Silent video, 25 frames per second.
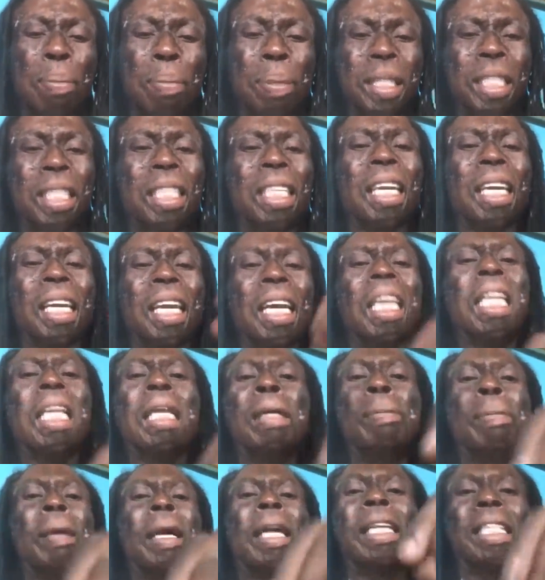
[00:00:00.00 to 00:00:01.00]
persia
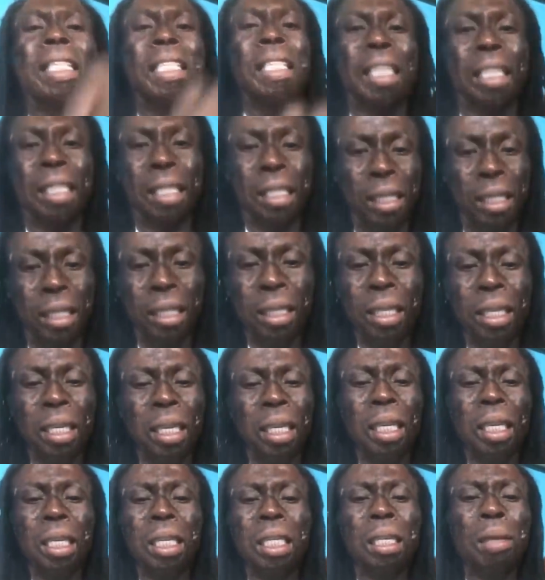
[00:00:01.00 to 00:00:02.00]
candy punisher.
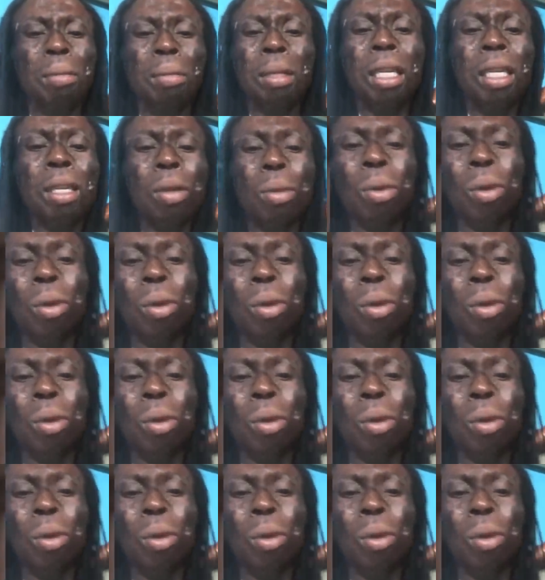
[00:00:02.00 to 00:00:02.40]
Never